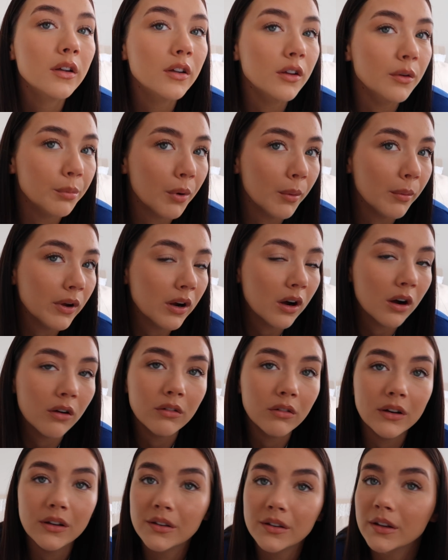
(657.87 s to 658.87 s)
You probably can't
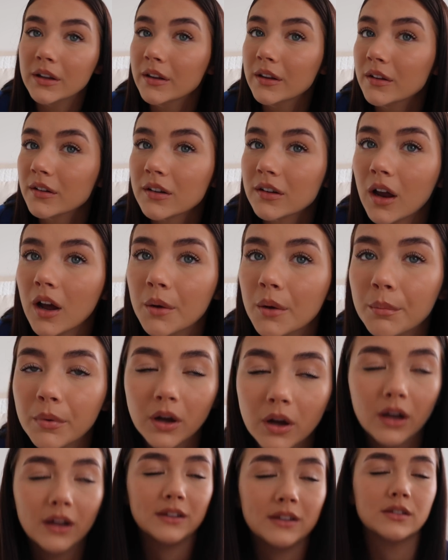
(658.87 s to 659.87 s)
really see in this light,
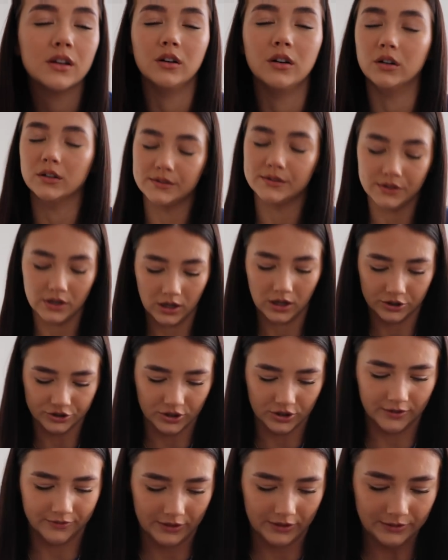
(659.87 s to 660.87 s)
but it's lush,
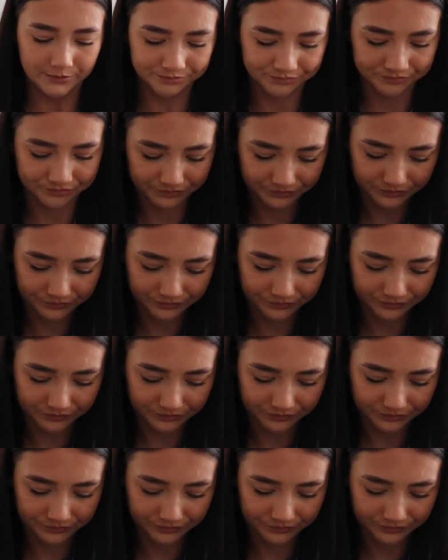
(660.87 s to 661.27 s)
love it.